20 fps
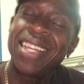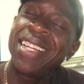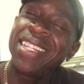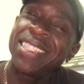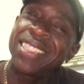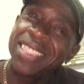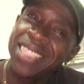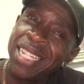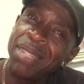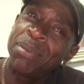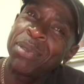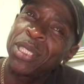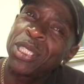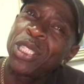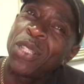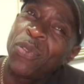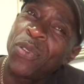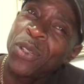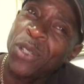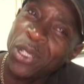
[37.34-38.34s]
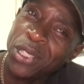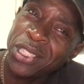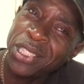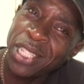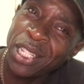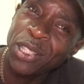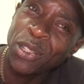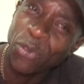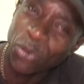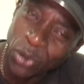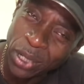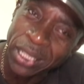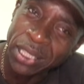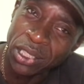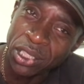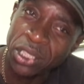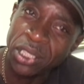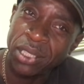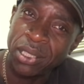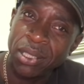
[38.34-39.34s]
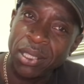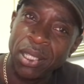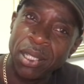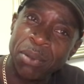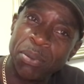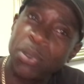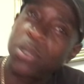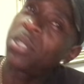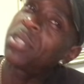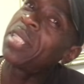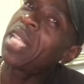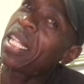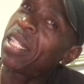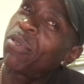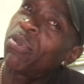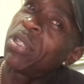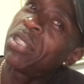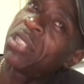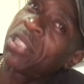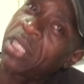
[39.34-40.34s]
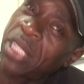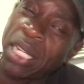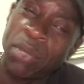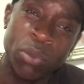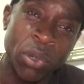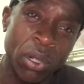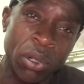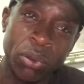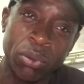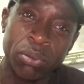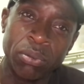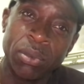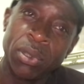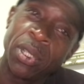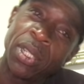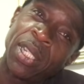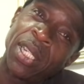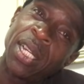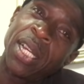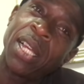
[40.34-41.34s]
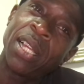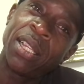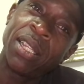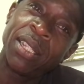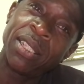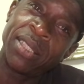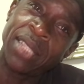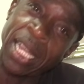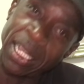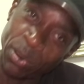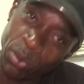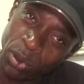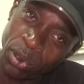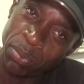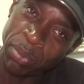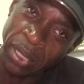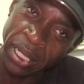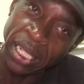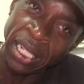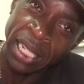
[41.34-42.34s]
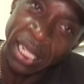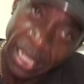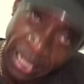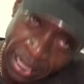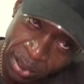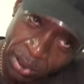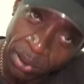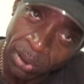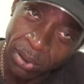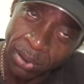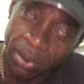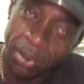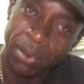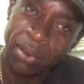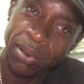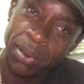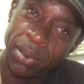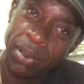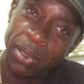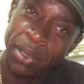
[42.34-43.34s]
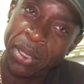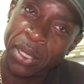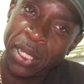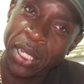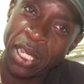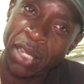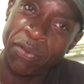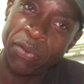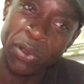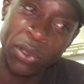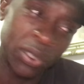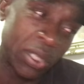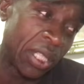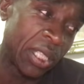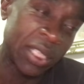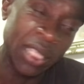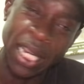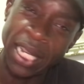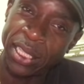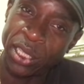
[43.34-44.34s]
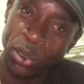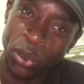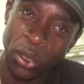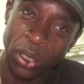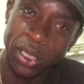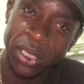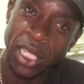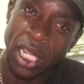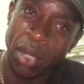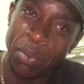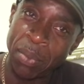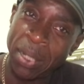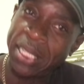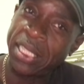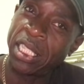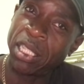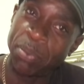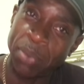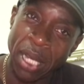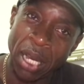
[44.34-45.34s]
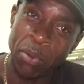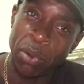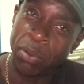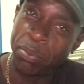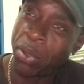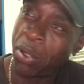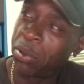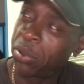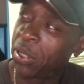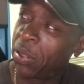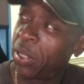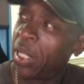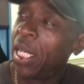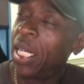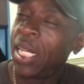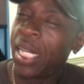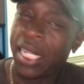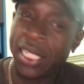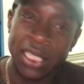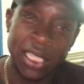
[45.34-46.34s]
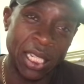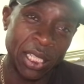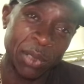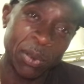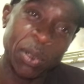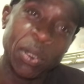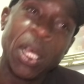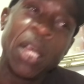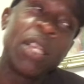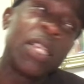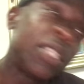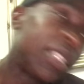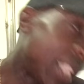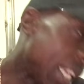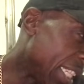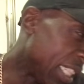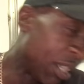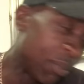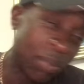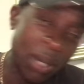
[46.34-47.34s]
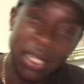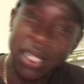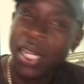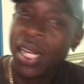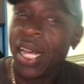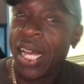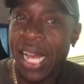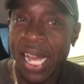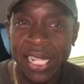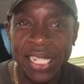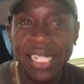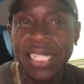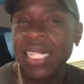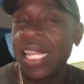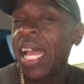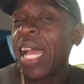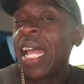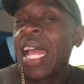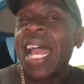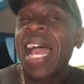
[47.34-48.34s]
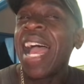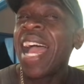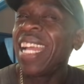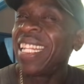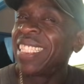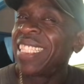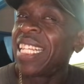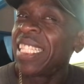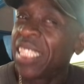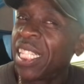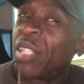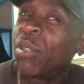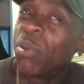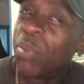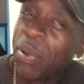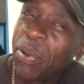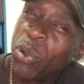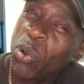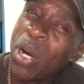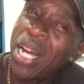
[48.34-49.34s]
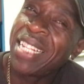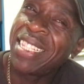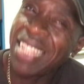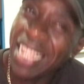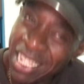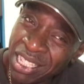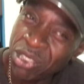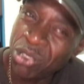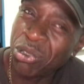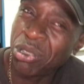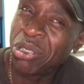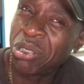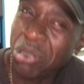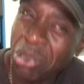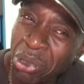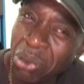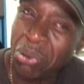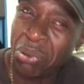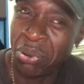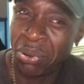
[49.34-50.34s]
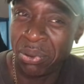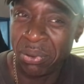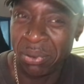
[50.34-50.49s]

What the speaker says: it seems that she forgot to tell the French, because now the French are saying, well, that will be illegal if you decide to go and start messing about with boats and start to send them back. And they said it would be quite dangerous too.